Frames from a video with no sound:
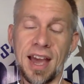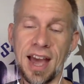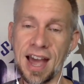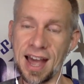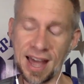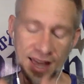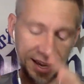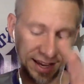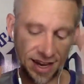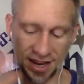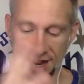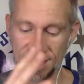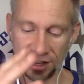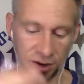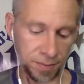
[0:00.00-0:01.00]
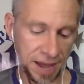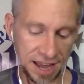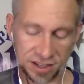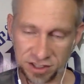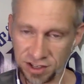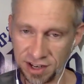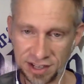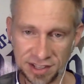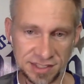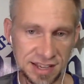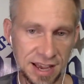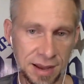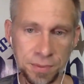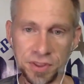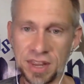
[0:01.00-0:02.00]
Again, I go back to an
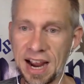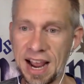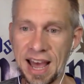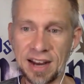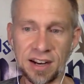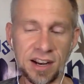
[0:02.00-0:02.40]
example that I had a